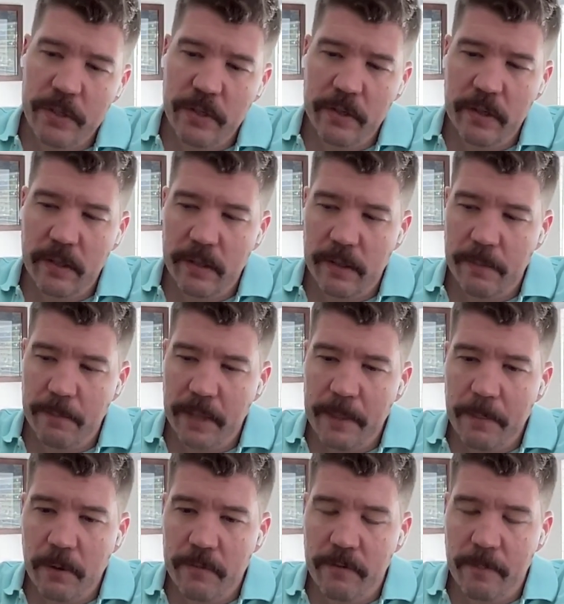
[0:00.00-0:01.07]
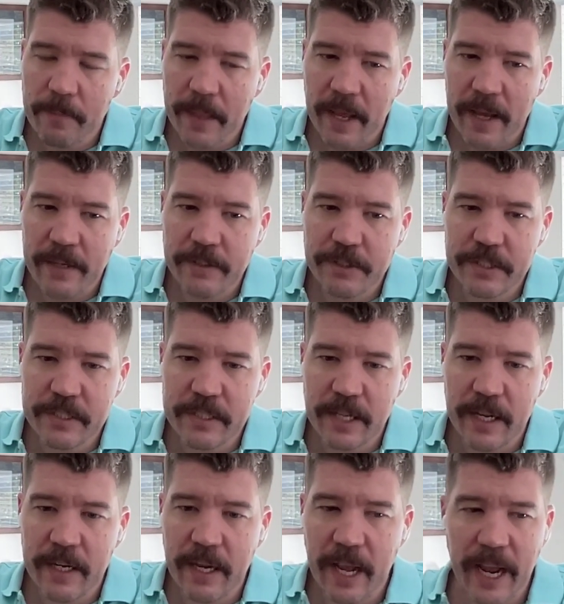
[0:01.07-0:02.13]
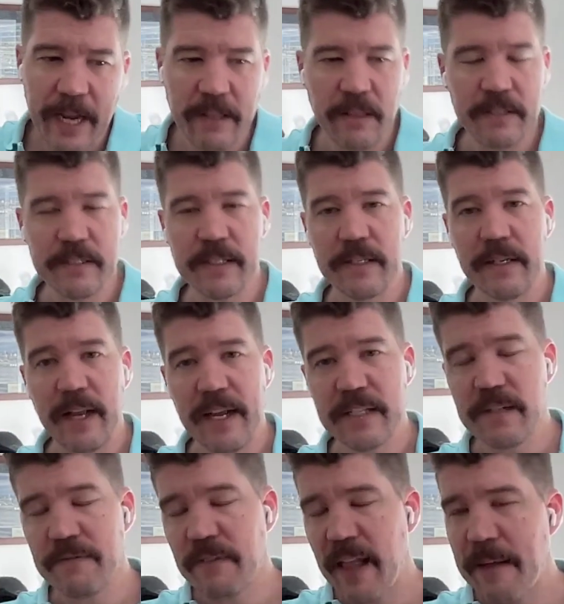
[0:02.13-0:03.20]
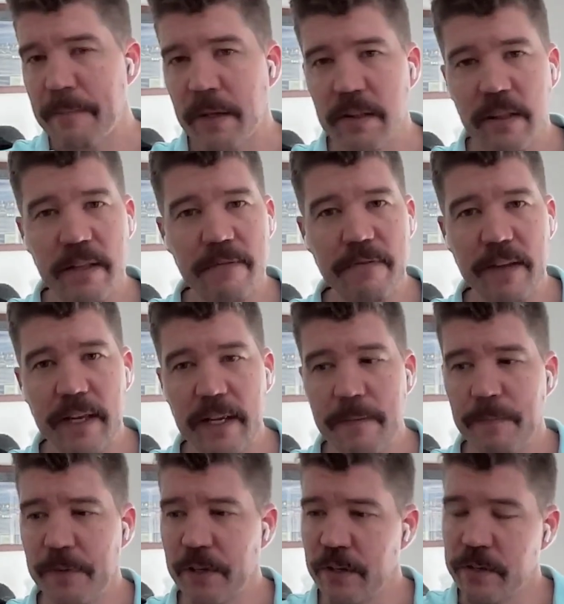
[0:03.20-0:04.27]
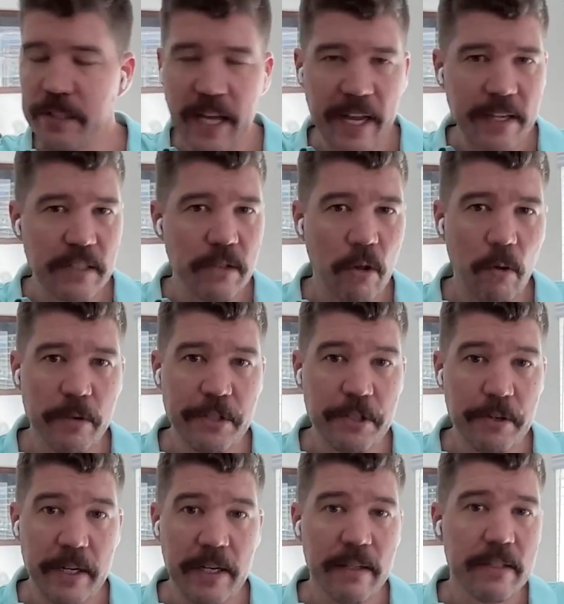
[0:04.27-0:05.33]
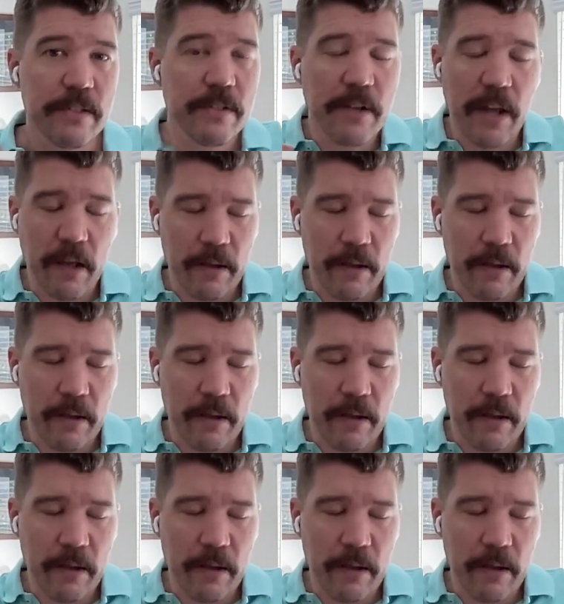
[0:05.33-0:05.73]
the playbook from that and just said, "Hey, listen, it's a flat monthly fee. You stay as long as you need us."